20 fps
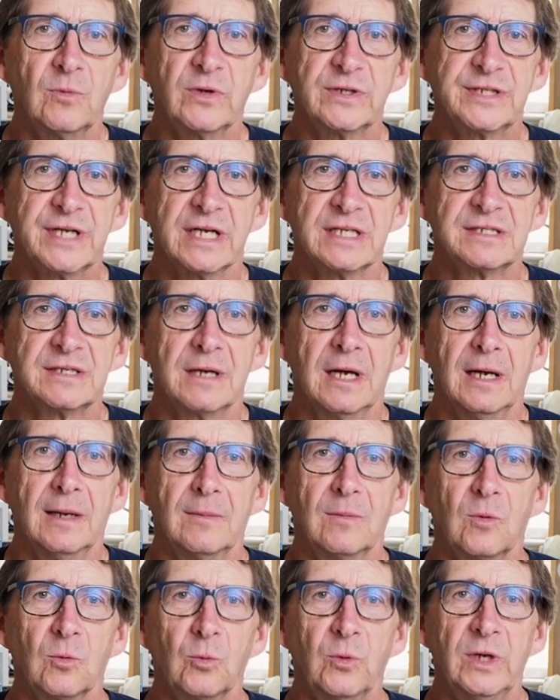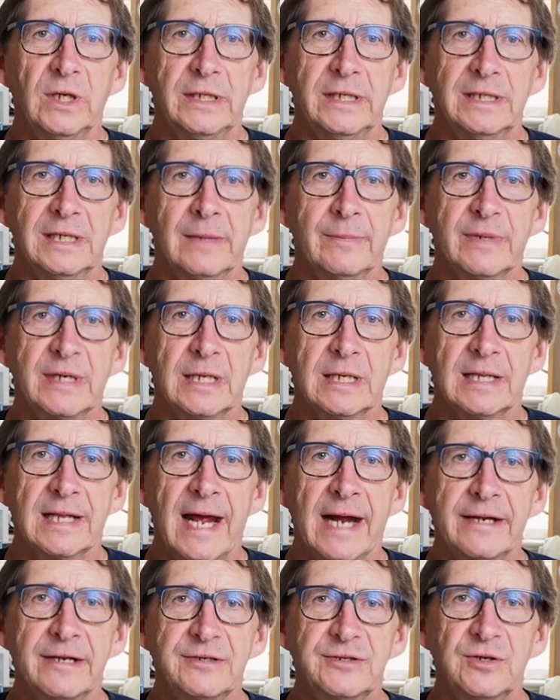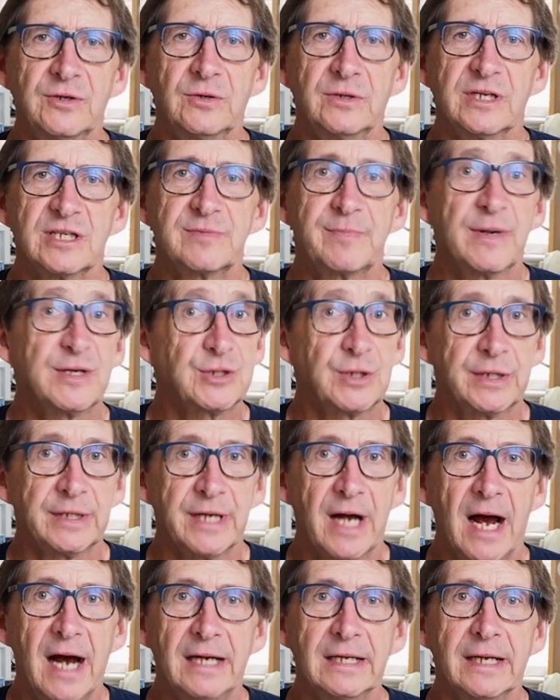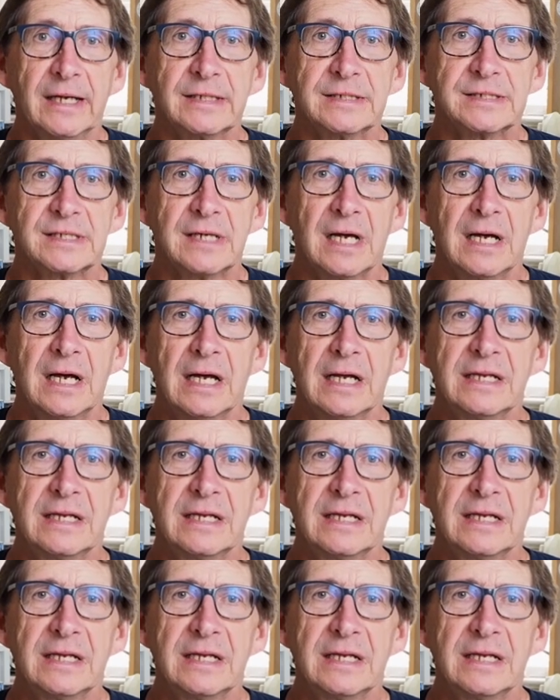which has a really limited latitude, especially in the highlights,